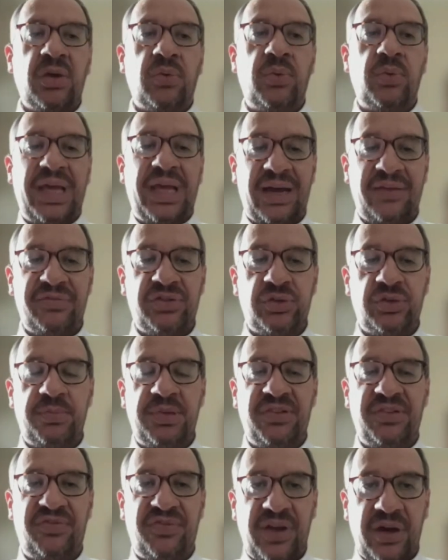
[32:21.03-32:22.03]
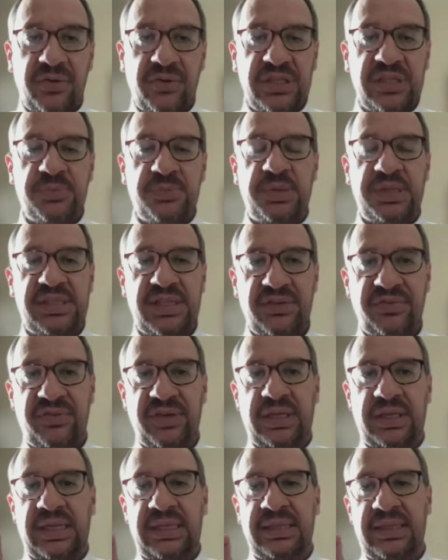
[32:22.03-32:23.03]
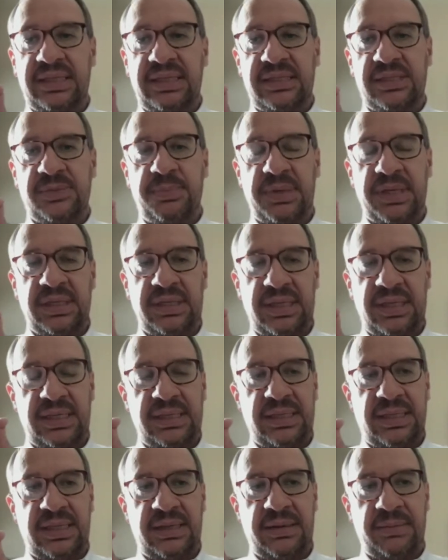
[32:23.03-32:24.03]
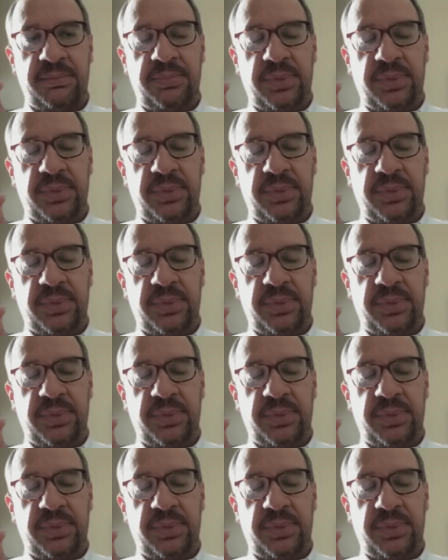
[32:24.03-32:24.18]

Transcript: we have to be very specific in the